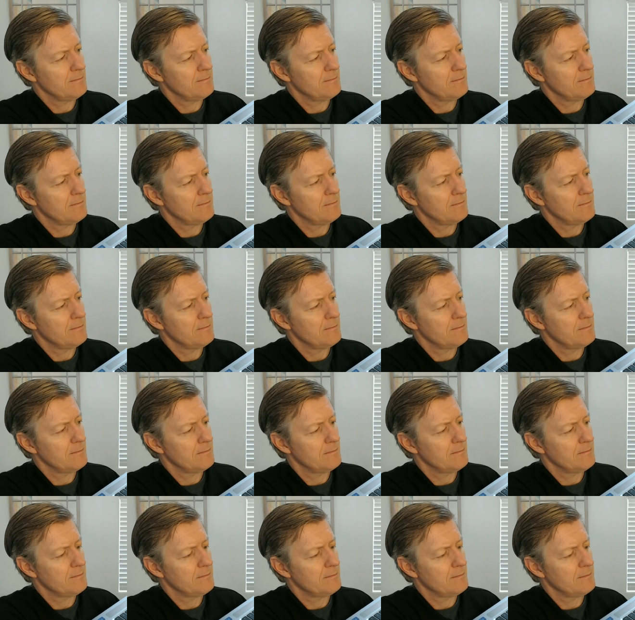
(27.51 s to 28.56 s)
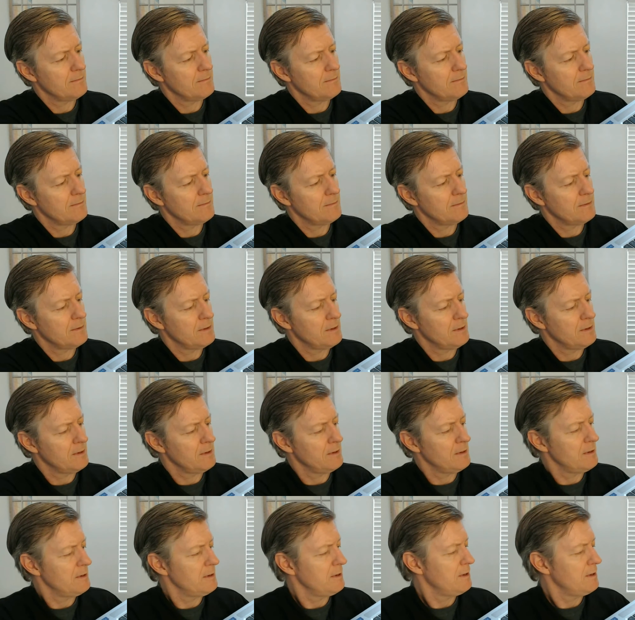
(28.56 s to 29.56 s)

Nobody speaks.